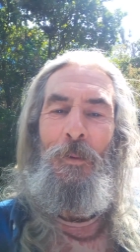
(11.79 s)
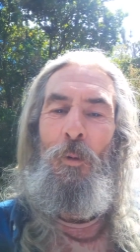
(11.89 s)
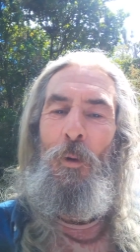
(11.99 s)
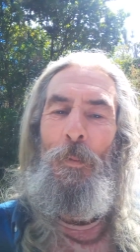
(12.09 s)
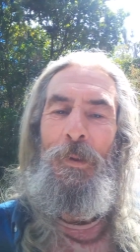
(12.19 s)

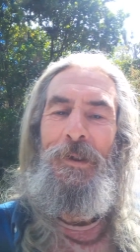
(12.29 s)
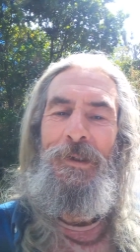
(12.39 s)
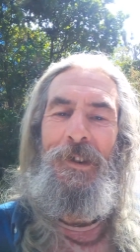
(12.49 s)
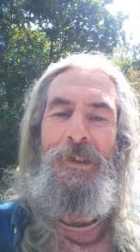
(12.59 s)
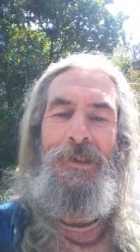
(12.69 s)
warmth
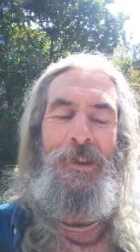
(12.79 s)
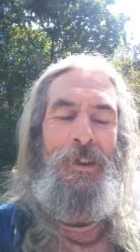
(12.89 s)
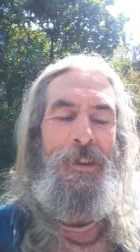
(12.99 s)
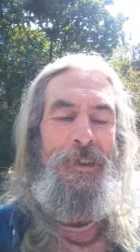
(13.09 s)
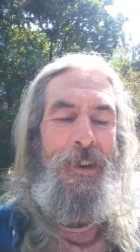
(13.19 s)
and
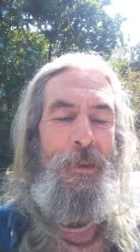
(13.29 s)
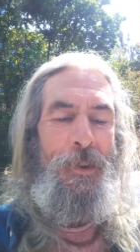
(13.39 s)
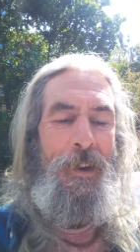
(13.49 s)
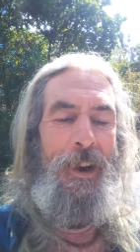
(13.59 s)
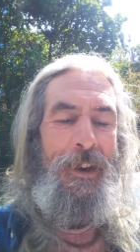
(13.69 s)
sunshine
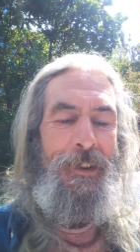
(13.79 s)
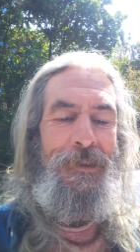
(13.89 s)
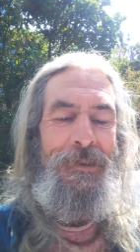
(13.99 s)
the next.